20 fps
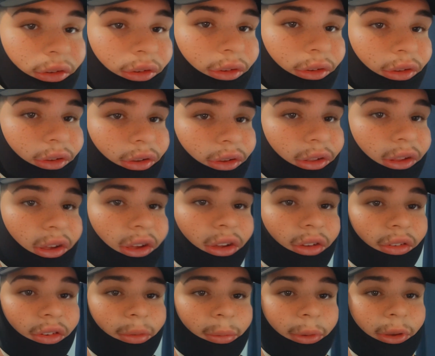Ugh, they
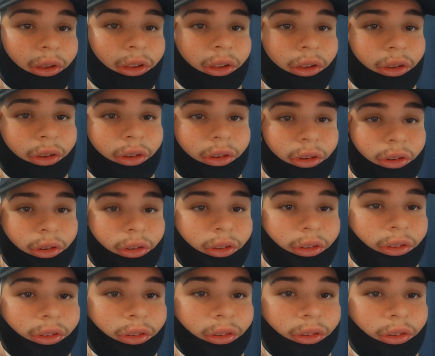covered my ear.
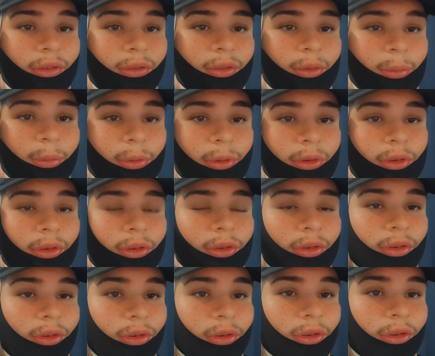It's uncomfortable.
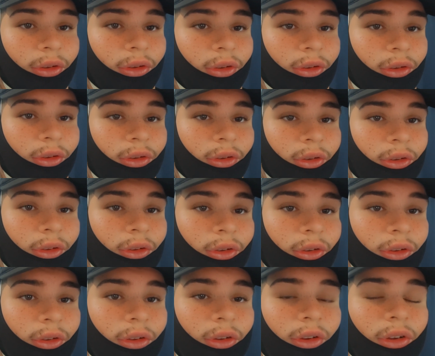
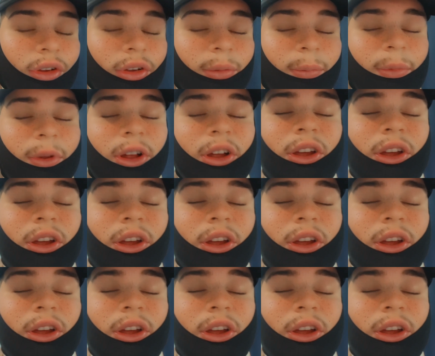I'm